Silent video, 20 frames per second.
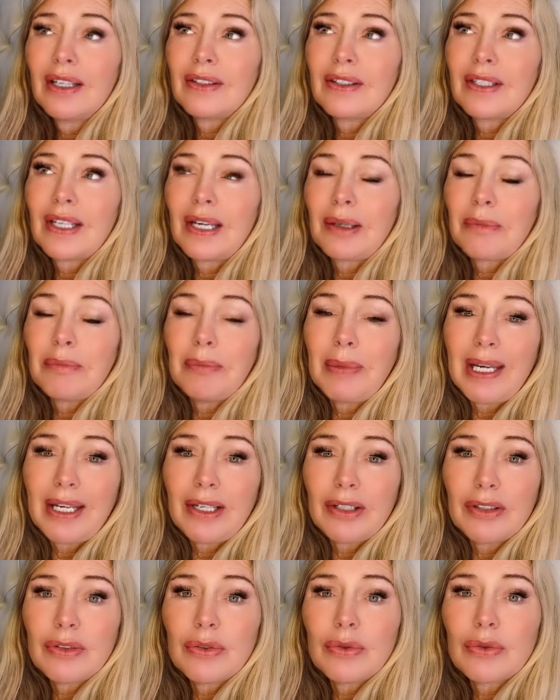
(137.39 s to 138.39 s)
that
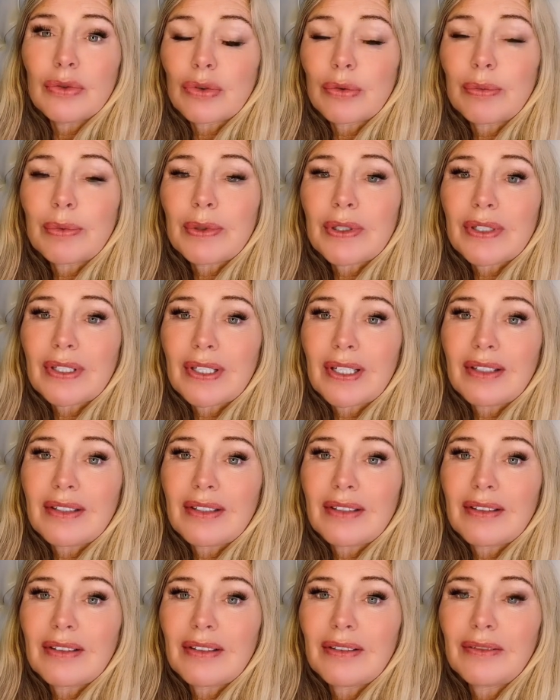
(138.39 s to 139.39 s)
made you super
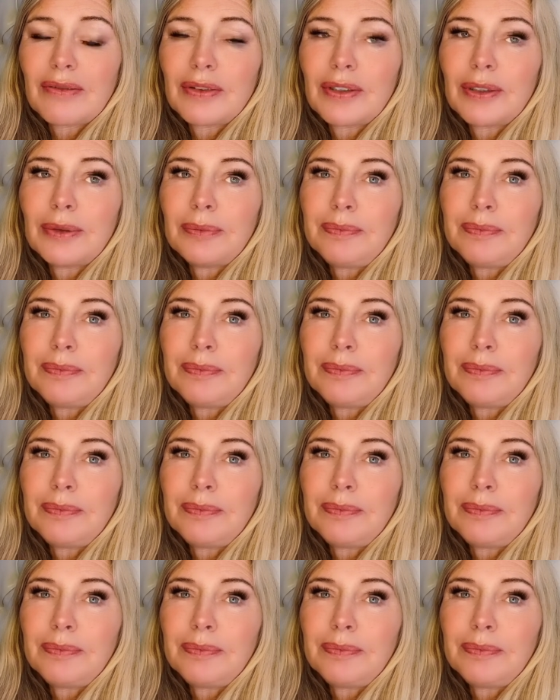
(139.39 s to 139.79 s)
sensitive.